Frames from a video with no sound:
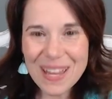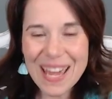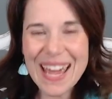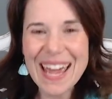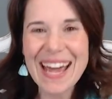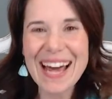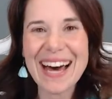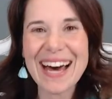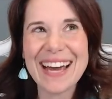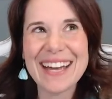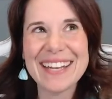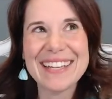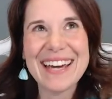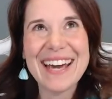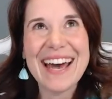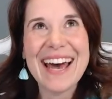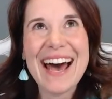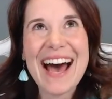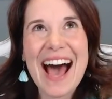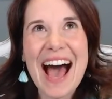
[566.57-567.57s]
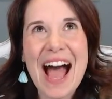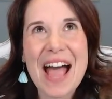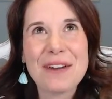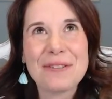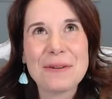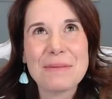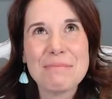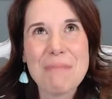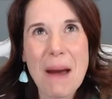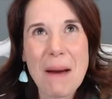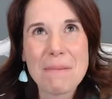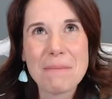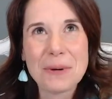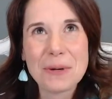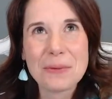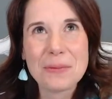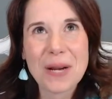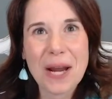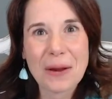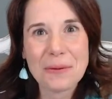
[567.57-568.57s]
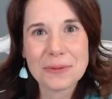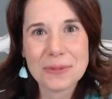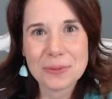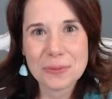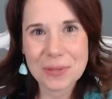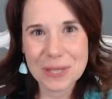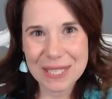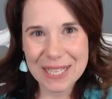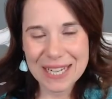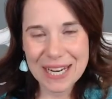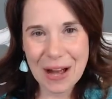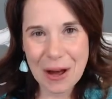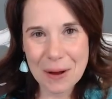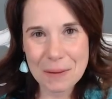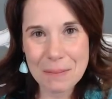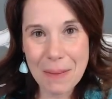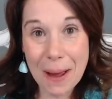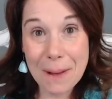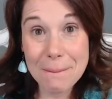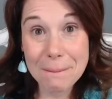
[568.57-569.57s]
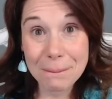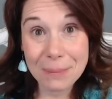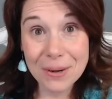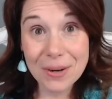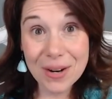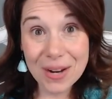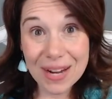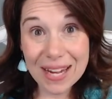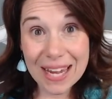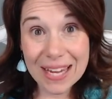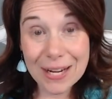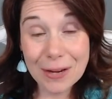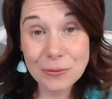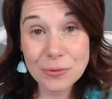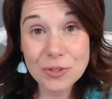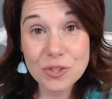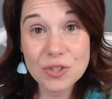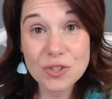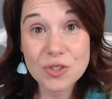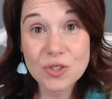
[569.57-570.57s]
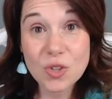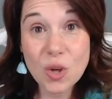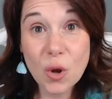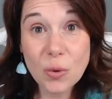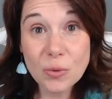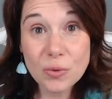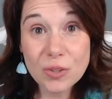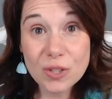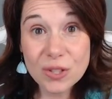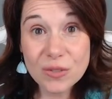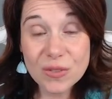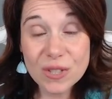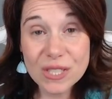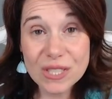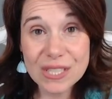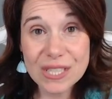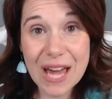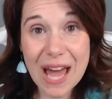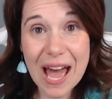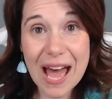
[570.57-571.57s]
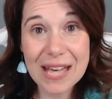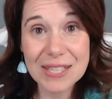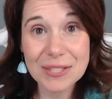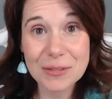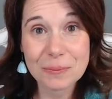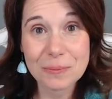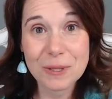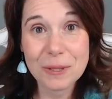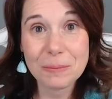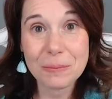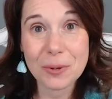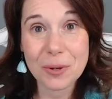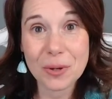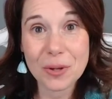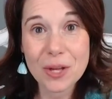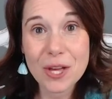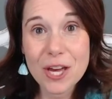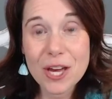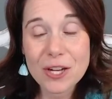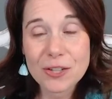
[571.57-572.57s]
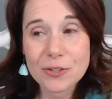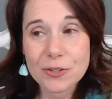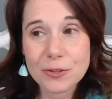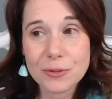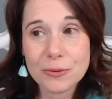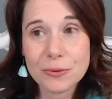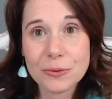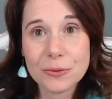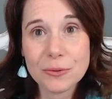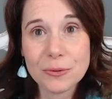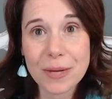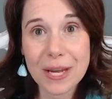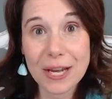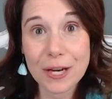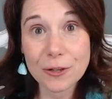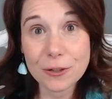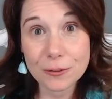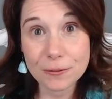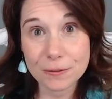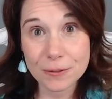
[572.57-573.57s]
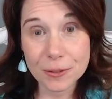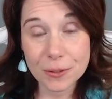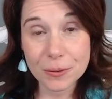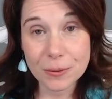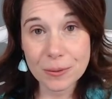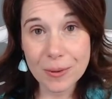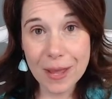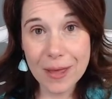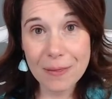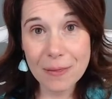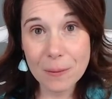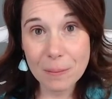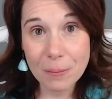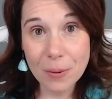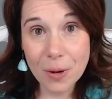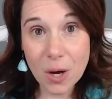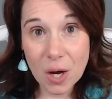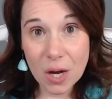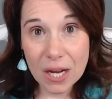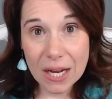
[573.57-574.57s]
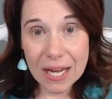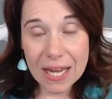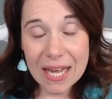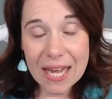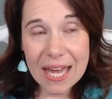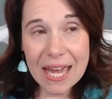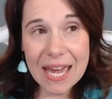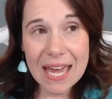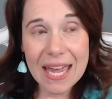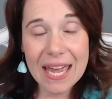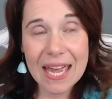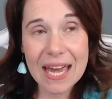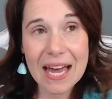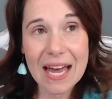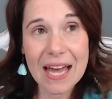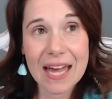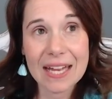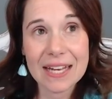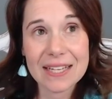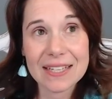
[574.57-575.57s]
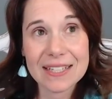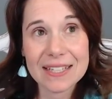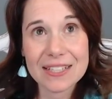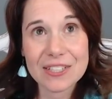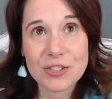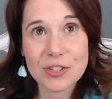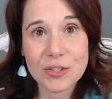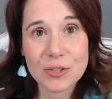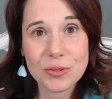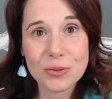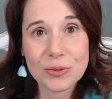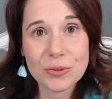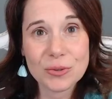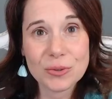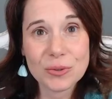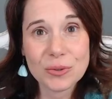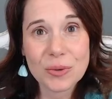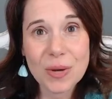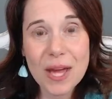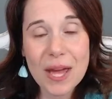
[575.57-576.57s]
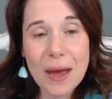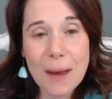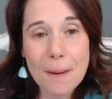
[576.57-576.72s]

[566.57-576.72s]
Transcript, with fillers: And I remember when I was working on my book, and I was so nervous to ask people to interview in the book and to